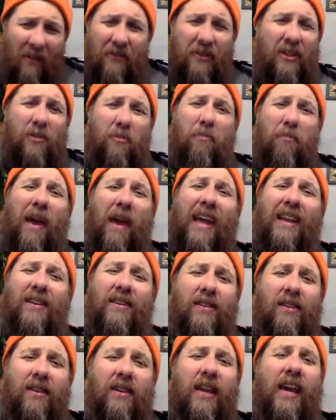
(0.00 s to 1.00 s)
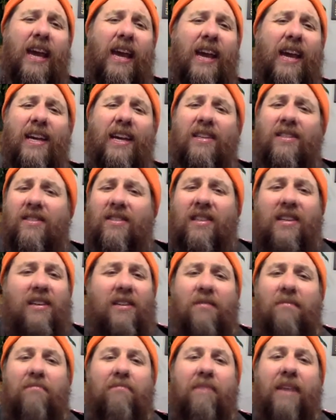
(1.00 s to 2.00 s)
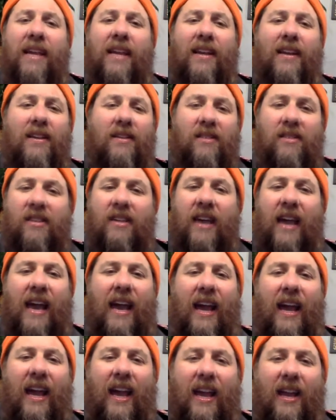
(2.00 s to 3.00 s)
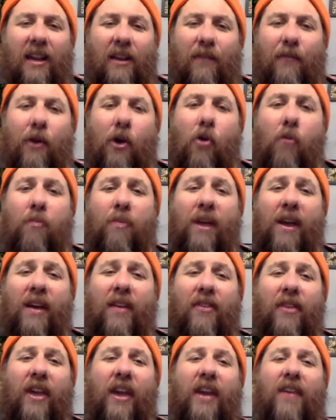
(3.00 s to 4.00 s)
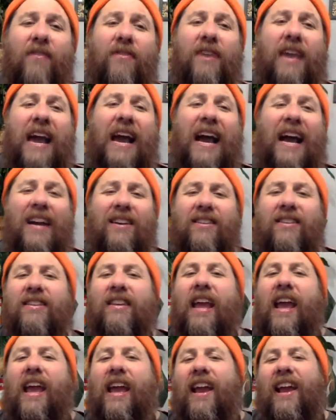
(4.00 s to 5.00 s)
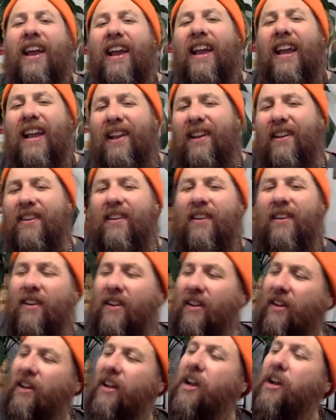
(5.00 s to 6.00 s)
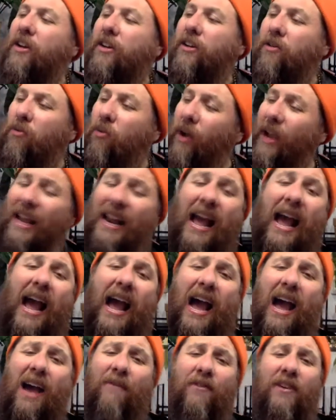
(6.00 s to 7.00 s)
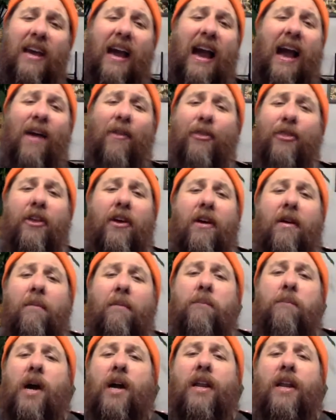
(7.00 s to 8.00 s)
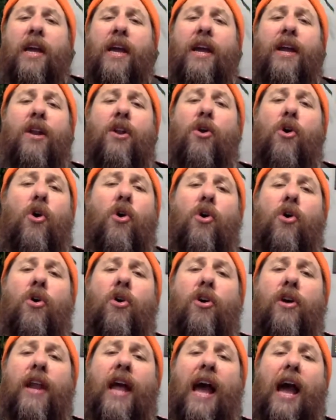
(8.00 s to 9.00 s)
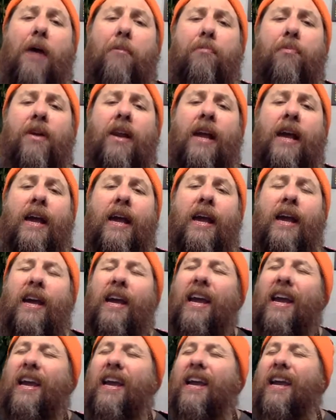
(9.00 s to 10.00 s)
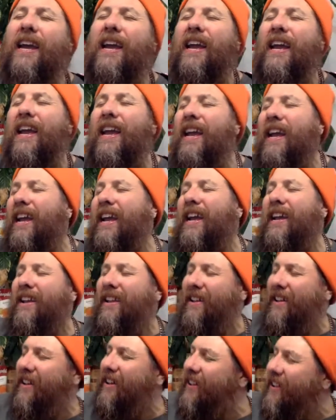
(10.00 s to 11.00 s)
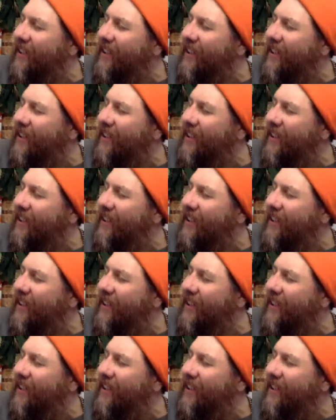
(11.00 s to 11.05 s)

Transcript: 'Cause betting is the meanest kind of hope they've got today. And when I've got the money, Lord, I play.